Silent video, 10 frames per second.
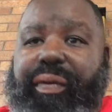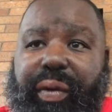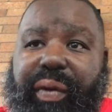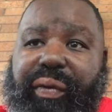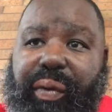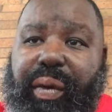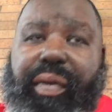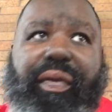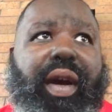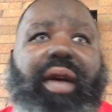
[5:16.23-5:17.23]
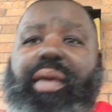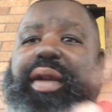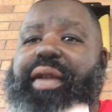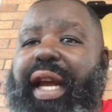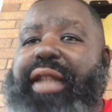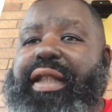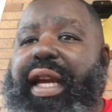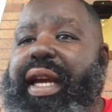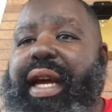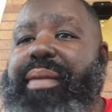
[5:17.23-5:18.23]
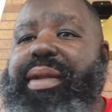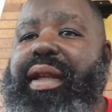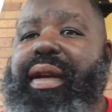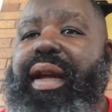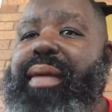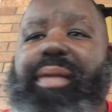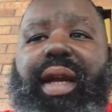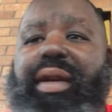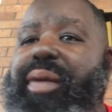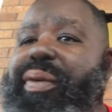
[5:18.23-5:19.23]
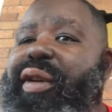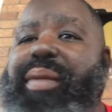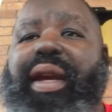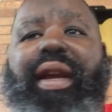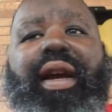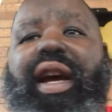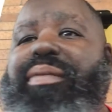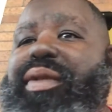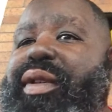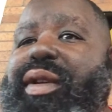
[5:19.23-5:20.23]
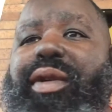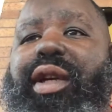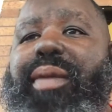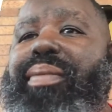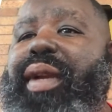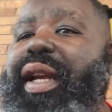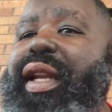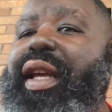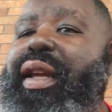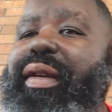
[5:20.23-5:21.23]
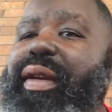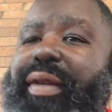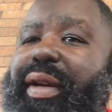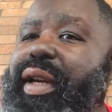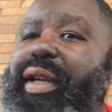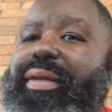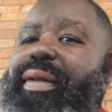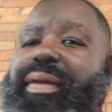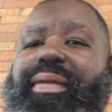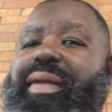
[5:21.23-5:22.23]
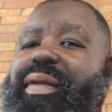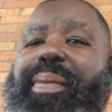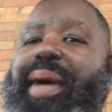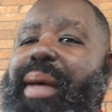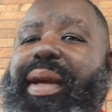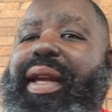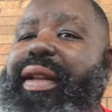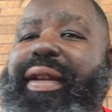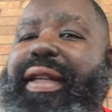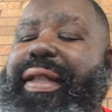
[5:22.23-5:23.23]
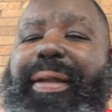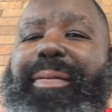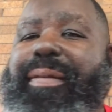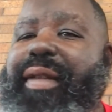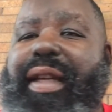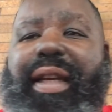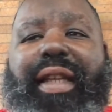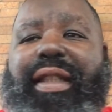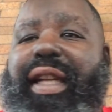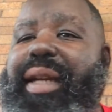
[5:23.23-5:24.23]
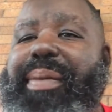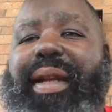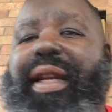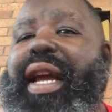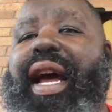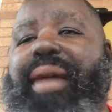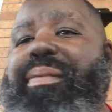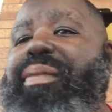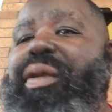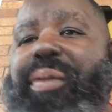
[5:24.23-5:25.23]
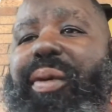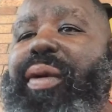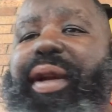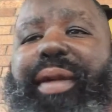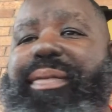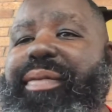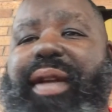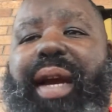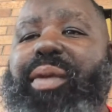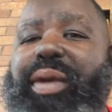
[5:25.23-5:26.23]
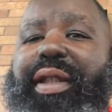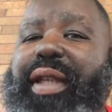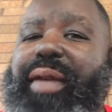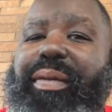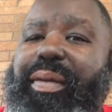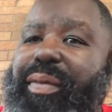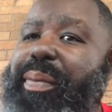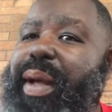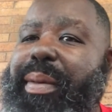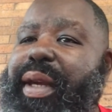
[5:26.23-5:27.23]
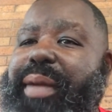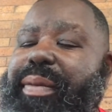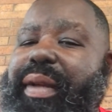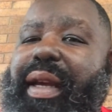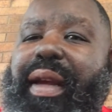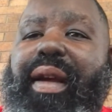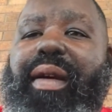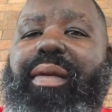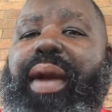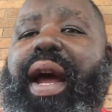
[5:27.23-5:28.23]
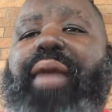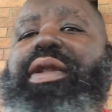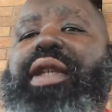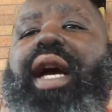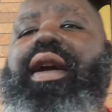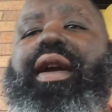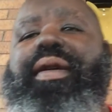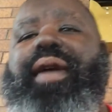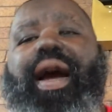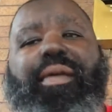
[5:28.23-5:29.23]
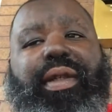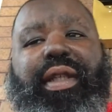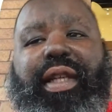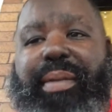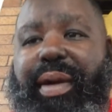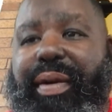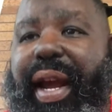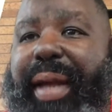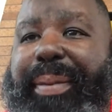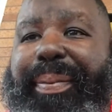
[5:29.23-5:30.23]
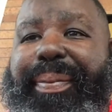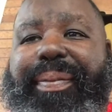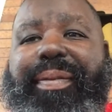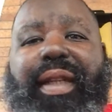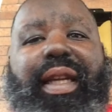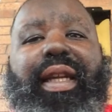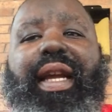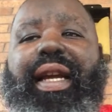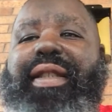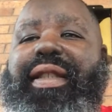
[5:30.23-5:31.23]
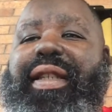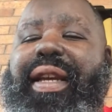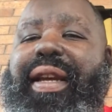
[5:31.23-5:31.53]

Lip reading: for the fourth, when election day comes, you put me, I'm going completely Republican. As an independent, I'm reporting. I'm going to say Republican. When I was younger, I was a Democrat. Yes.